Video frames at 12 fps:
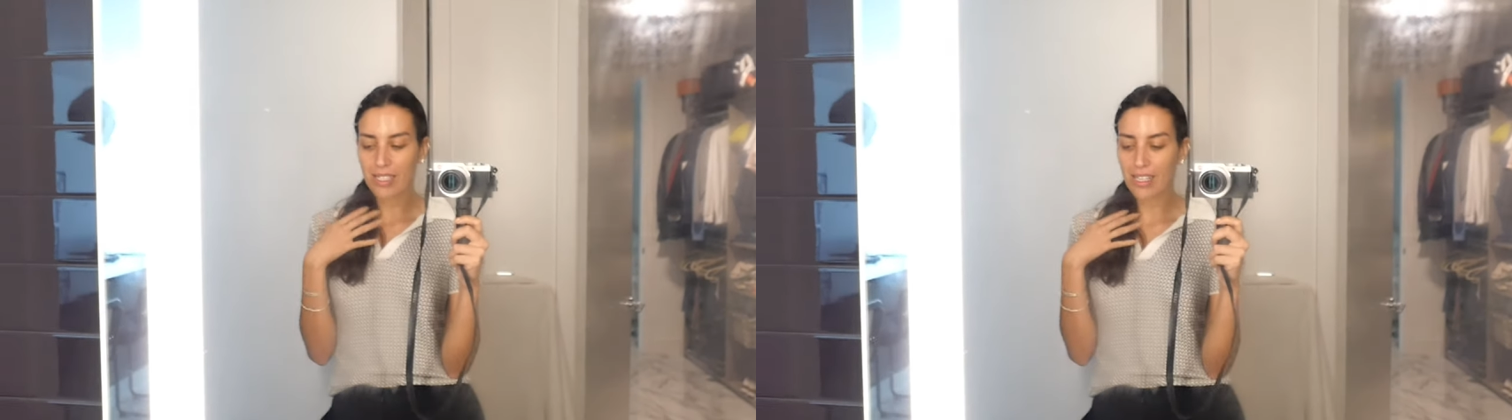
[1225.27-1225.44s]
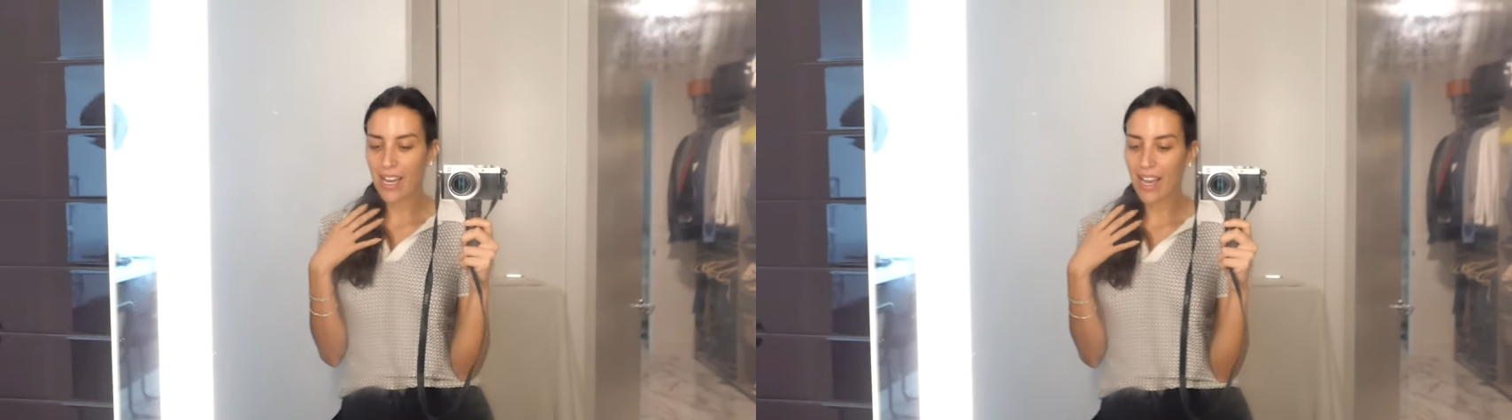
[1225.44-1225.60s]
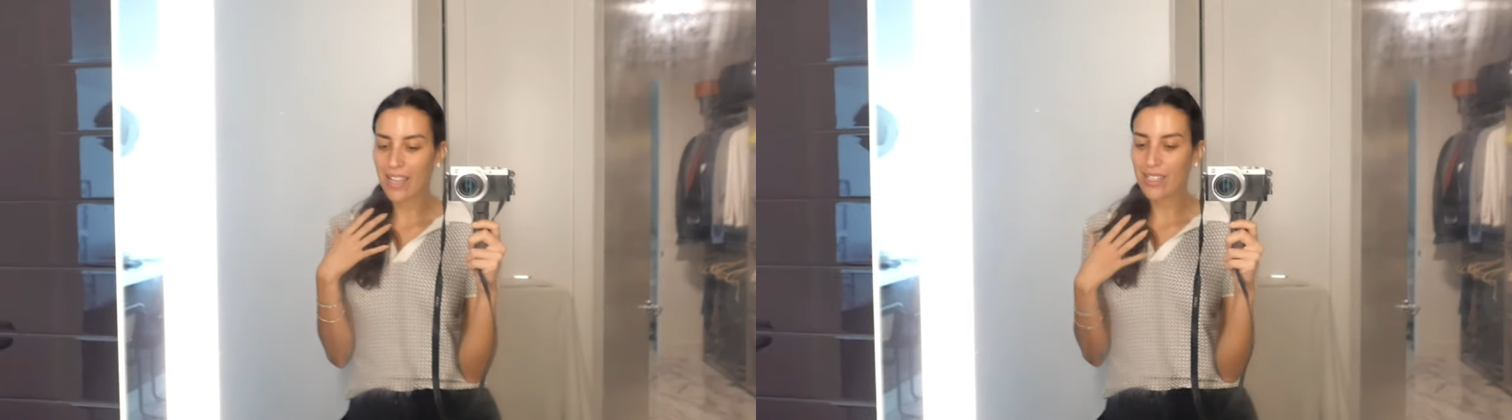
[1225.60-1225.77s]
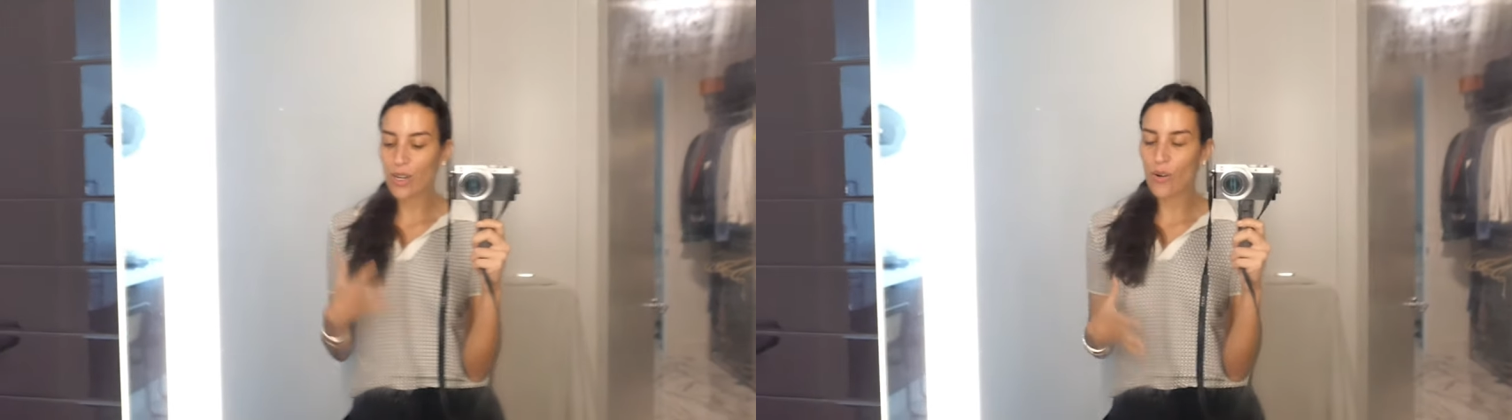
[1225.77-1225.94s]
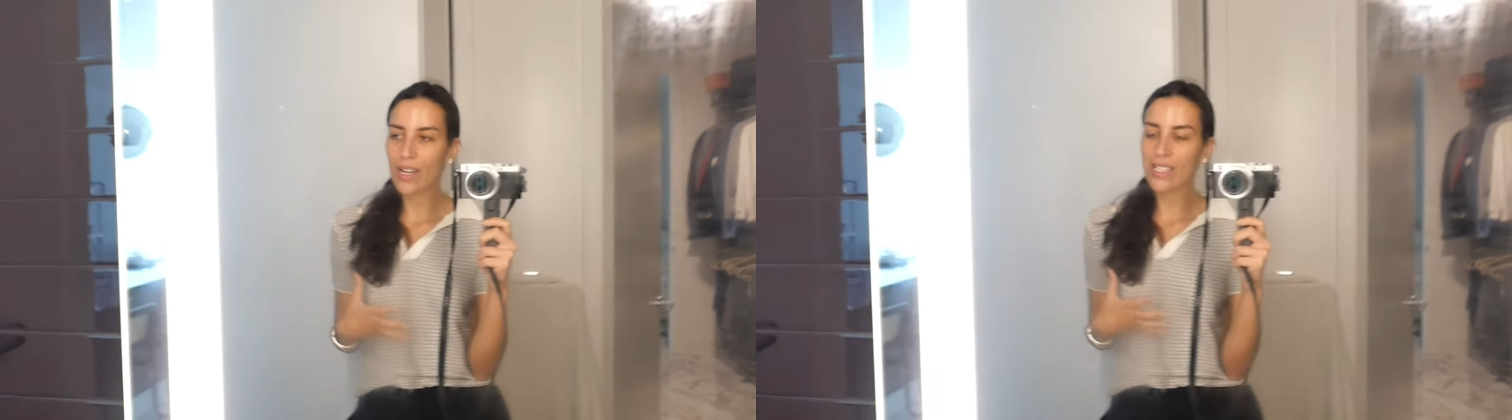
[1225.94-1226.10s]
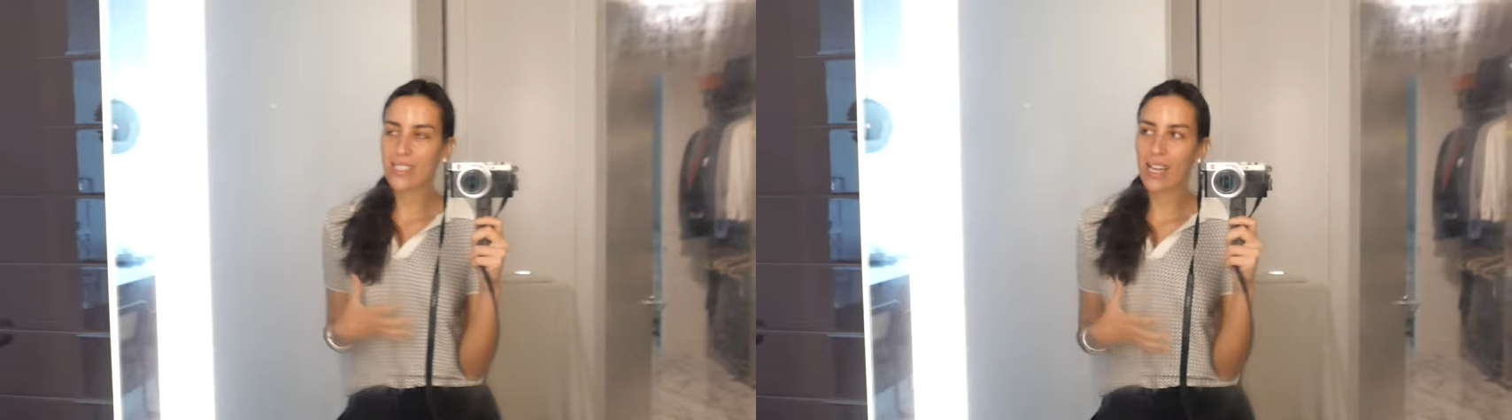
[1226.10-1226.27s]
And I
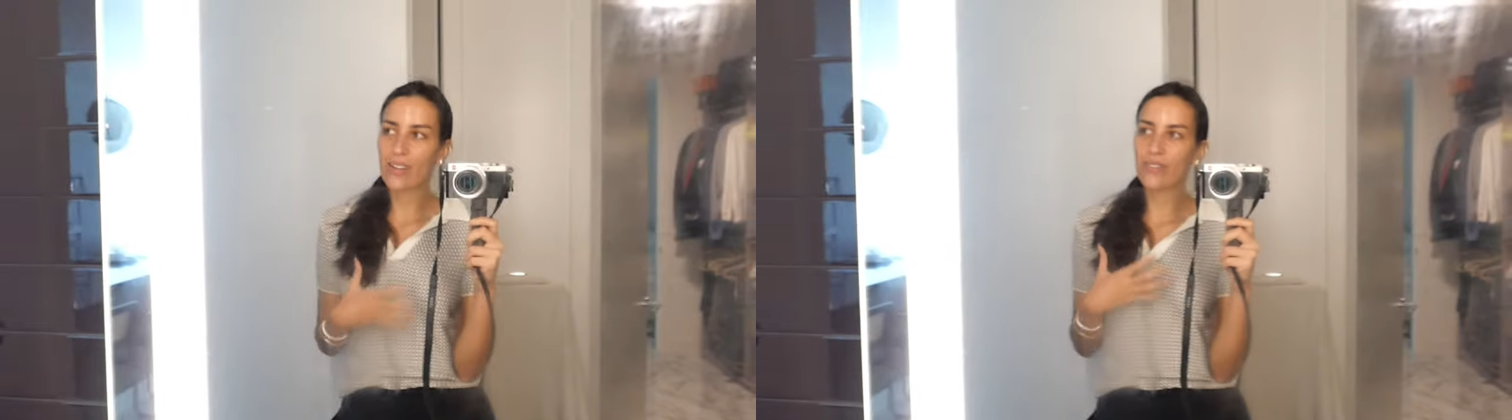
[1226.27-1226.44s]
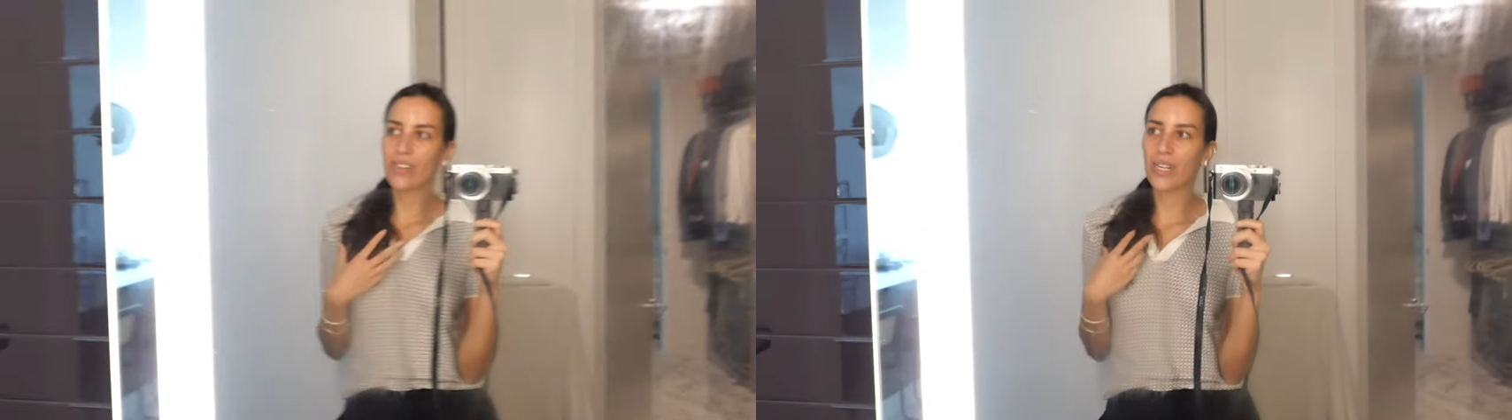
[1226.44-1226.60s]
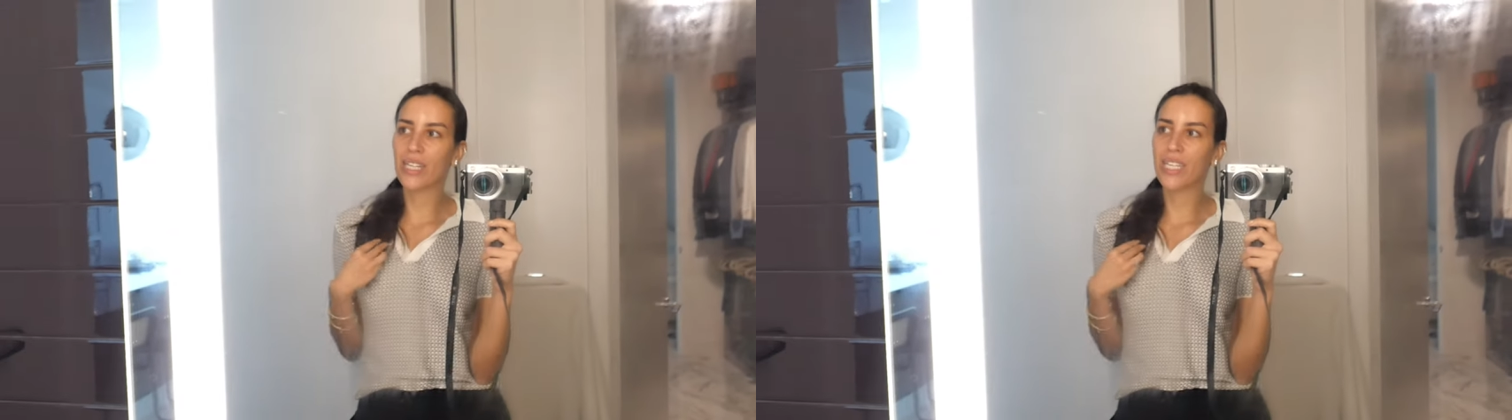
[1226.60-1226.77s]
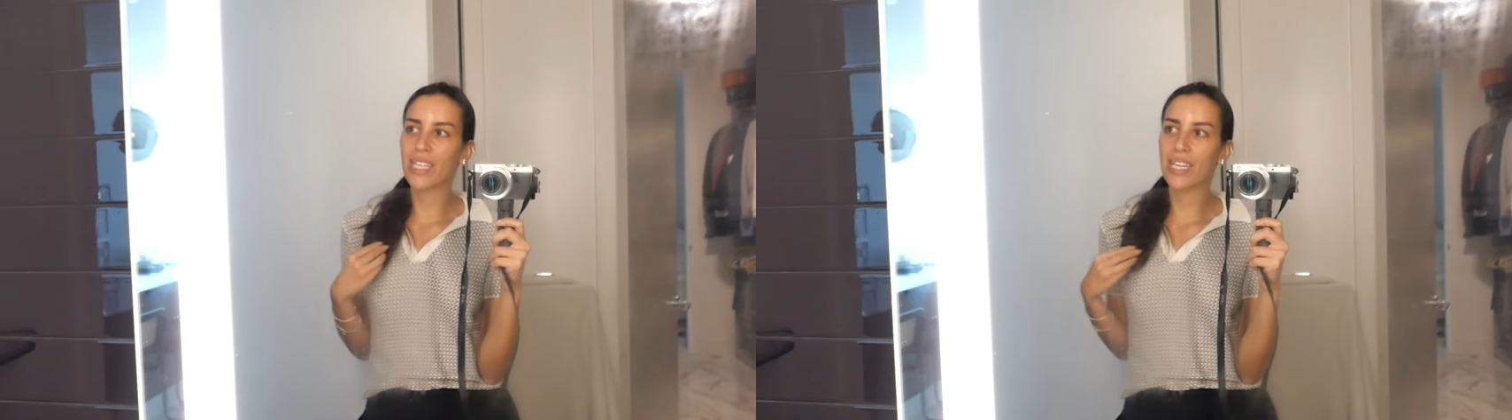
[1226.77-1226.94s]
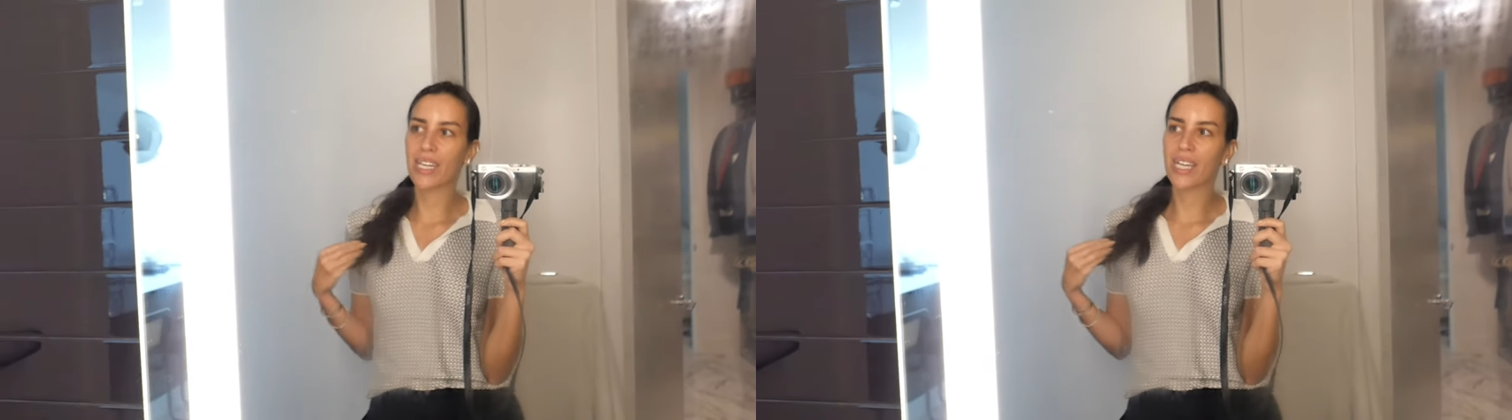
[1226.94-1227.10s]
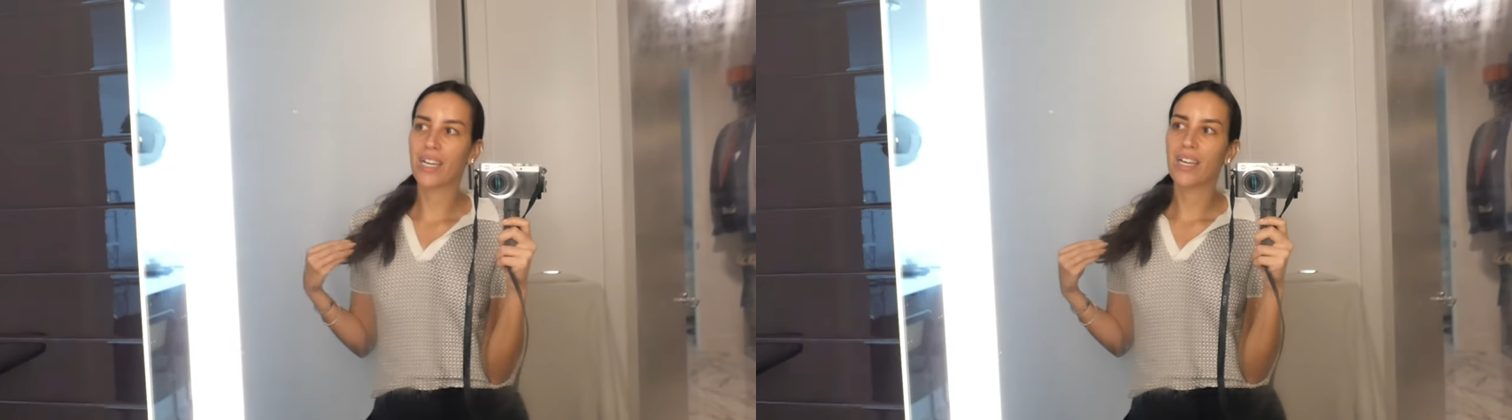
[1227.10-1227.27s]
know I sound very
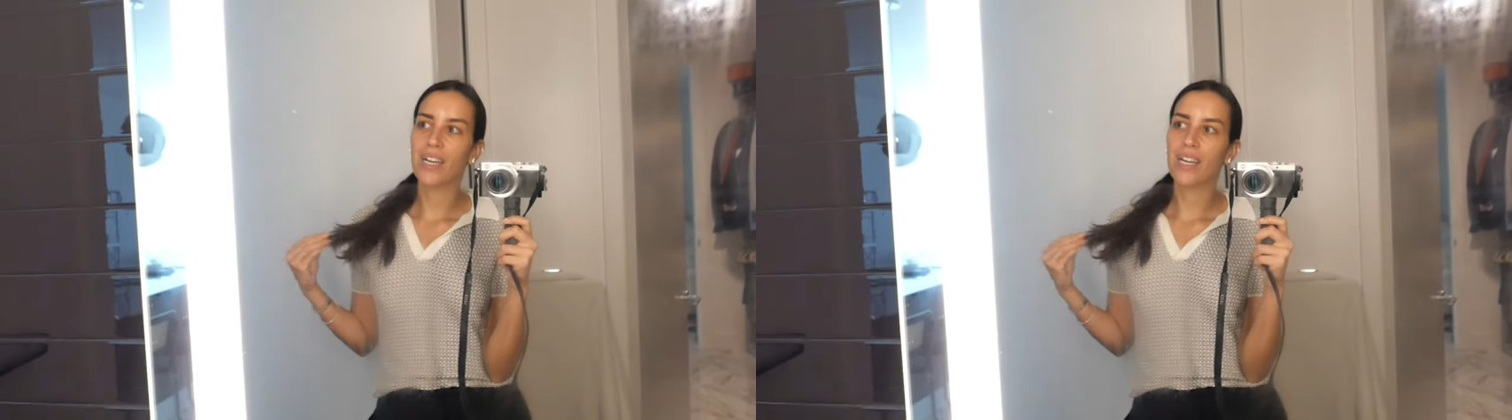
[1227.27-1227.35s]
like